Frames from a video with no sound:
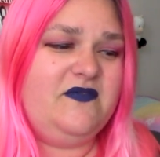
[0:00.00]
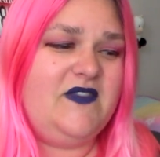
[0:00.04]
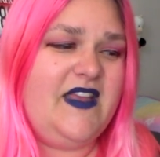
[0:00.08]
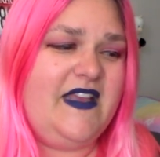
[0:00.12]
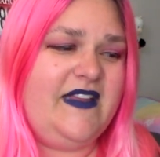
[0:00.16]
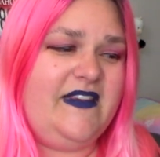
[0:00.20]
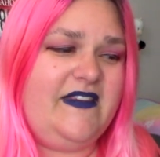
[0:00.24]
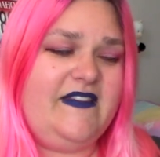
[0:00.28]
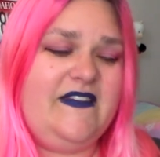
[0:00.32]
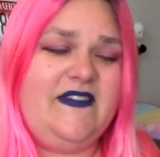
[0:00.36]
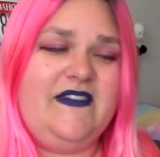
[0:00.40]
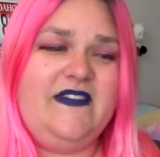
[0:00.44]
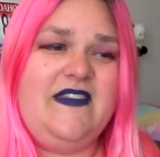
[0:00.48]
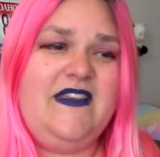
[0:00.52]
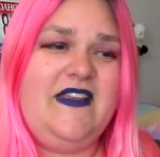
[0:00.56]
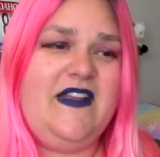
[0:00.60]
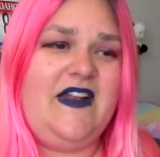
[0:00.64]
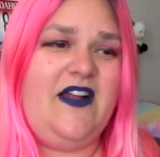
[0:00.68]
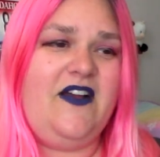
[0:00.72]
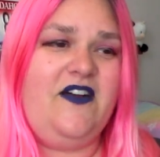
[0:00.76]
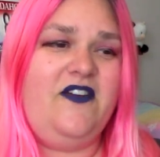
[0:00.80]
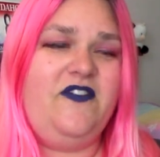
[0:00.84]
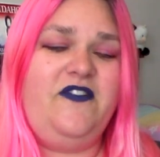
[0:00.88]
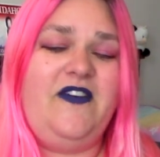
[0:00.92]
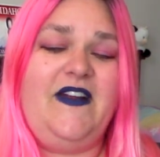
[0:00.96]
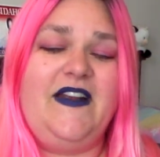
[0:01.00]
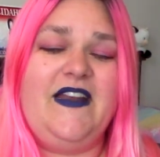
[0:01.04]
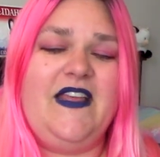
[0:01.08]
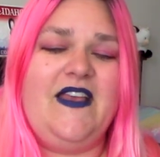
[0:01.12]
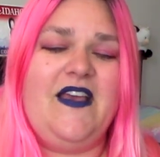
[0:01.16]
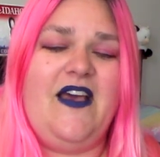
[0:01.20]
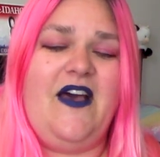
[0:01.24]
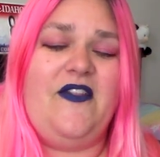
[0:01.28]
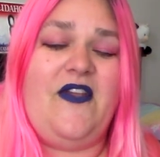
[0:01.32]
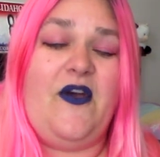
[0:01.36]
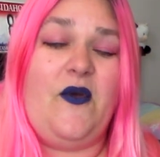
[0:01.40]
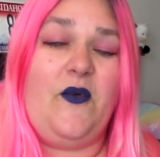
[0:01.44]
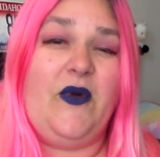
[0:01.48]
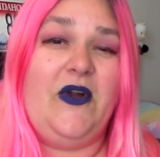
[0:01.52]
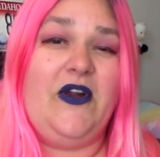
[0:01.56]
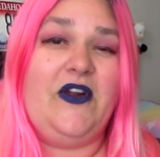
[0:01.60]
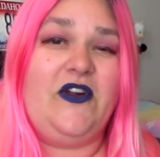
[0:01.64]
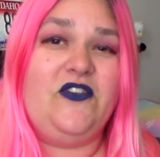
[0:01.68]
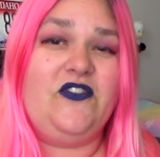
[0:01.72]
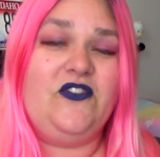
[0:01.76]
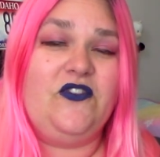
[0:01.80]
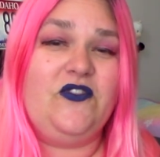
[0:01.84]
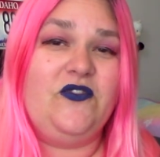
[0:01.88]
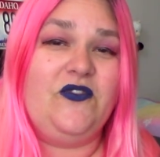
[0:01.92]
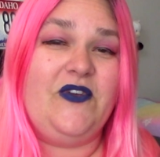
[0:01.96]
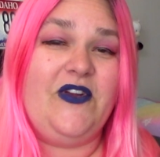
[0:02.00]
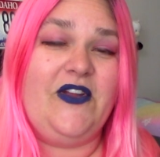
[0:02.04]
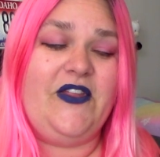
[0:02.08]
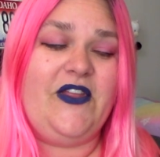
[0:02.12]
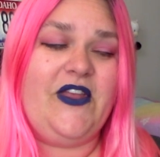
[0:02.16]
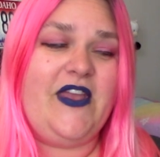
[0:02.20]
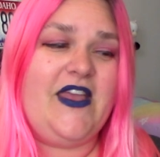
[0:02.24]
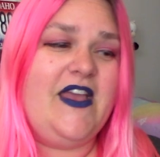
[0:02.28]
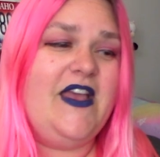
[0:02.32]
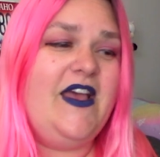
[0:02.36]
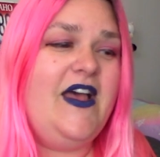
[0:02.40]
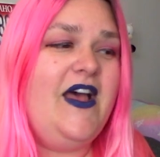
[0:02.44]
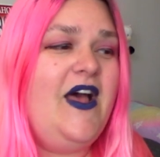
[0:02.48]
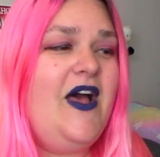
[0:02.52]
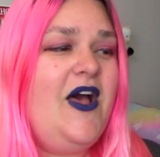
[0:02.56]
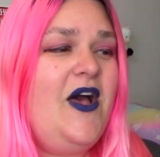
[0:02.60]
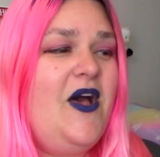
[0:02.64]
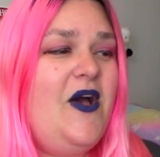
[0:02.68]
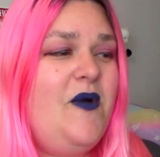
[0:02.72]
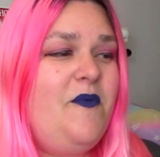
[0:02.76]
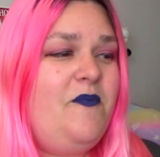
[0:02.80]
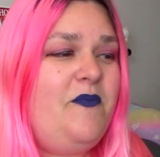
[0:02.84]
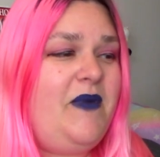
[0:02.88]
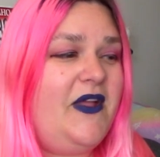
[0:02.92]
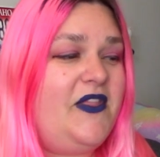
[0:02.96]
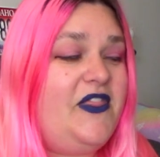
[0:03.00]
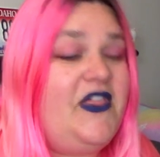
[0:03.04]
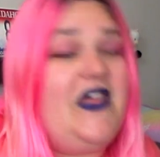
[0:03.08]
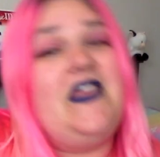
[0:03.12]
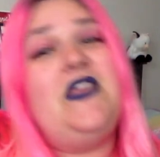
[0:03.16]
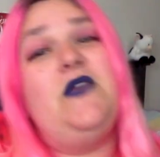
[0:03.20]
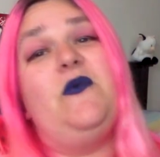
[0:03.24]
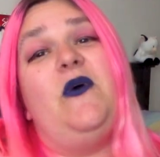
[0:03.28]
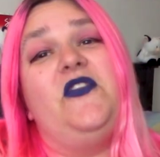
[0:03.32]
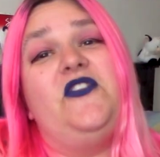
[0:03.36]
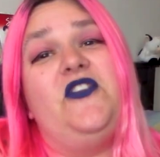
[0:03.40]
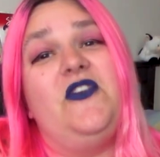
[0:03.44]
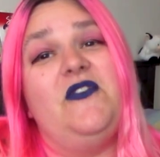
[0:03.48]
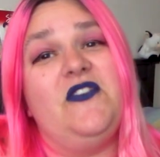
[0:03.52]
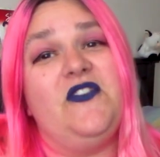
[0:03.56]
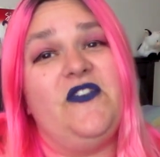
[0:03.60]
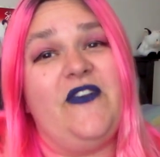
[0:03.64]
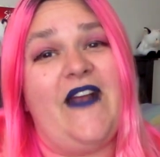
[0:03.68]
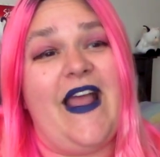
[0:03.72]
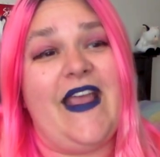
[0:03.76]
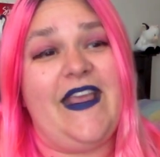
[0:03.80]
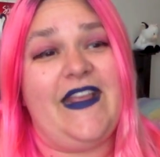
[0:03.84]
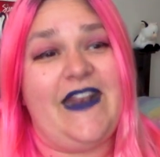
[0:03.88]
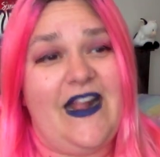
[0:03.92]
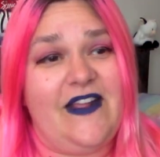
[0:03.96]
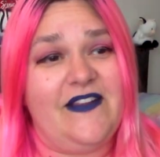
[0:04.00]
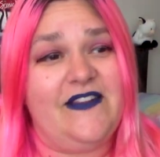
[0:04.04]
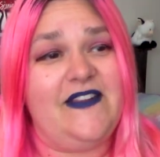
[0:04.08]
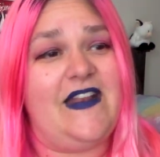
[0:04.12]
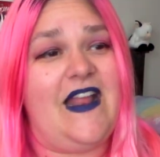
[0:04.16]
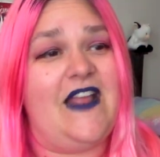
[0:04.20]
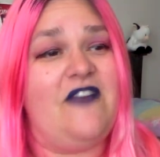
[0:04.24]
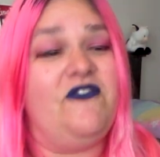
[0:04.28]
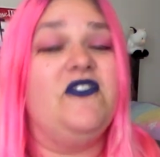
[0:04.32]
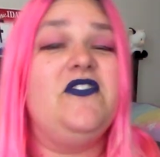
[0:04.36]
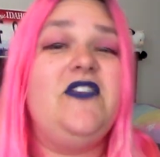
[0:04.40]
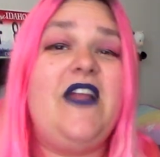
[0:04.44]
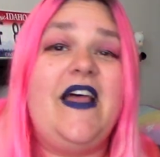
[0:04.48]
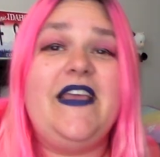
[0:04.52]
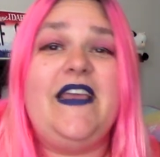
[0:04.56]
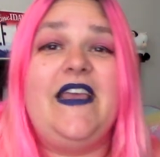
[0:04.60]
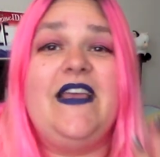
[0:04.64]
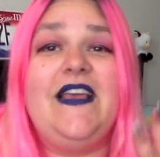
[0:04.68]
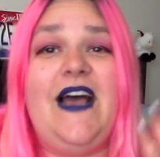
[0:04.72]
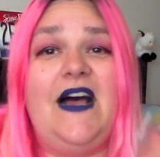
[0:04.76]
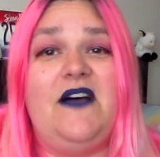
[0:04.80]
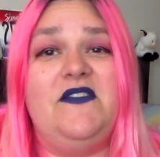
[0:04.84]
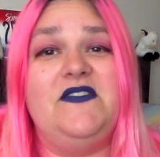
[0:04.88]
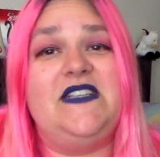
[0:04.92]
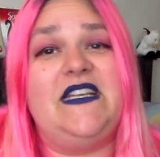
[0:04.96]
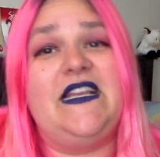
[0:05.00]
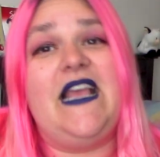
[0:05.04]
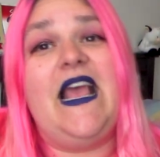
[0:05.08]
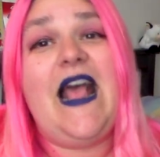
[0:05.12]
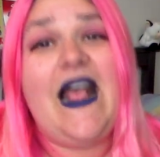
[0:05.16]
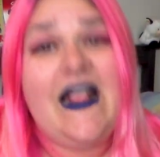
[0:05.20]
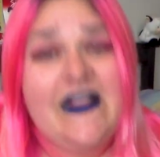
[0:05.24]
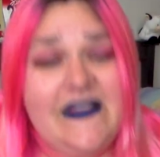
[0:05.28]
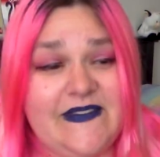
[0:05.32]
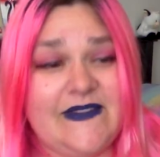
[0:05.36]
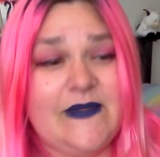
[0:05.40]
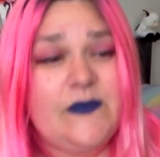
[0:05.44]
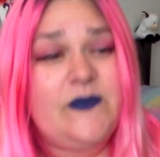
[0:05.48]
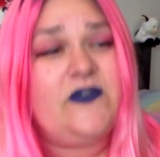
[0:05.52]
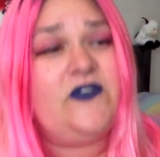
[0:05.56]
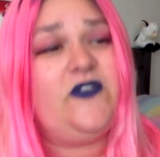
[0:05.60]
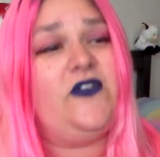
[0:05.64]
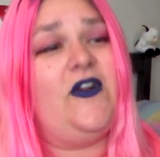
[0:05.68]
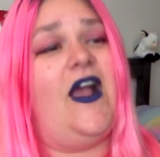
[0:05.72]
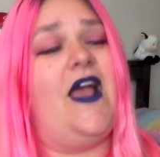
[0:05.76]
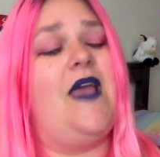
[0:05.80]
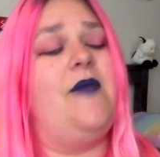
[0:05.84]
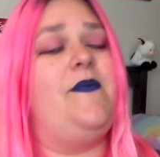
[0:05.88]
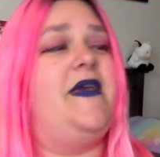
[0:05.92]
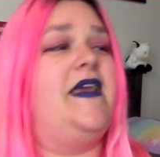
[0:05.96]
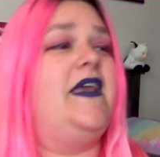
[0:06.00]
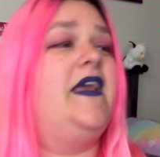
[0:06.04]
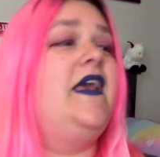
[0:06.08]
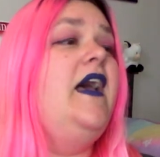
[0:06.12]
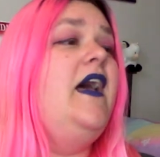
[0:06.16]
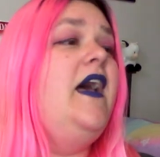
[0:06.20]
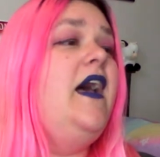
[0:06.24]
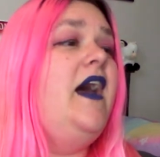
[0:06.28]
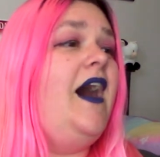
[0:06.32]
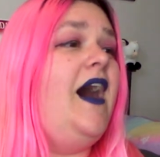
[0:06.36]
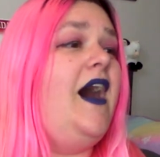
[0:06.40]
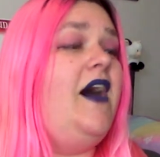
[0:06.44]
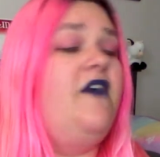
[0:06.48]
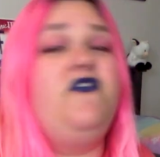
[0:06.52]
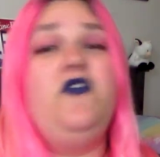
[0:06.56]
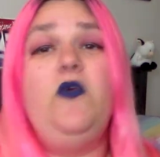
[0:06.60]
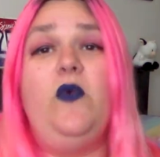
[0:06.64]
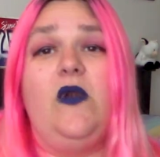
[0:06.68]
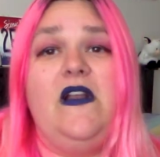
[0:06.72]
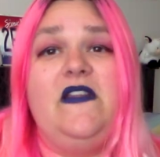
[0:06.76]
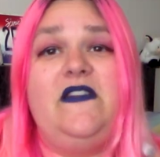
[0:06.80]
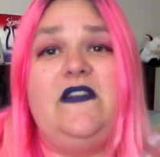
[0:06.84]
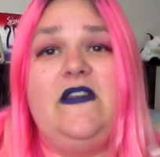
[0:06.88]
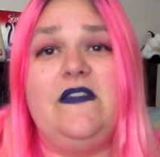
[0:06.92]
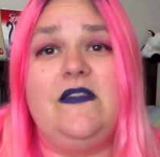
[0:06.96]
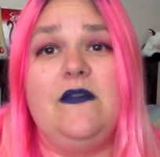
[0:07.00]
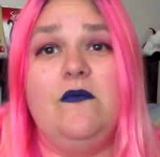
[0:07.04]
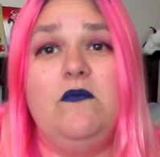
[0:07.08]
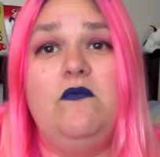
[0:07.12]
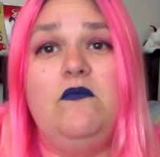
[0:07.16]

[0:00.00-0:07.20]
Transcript: It's, you know, funny how that works, really. But thank you all so much for hanging out today, for liking, commenting, and subscribing. If you want to see some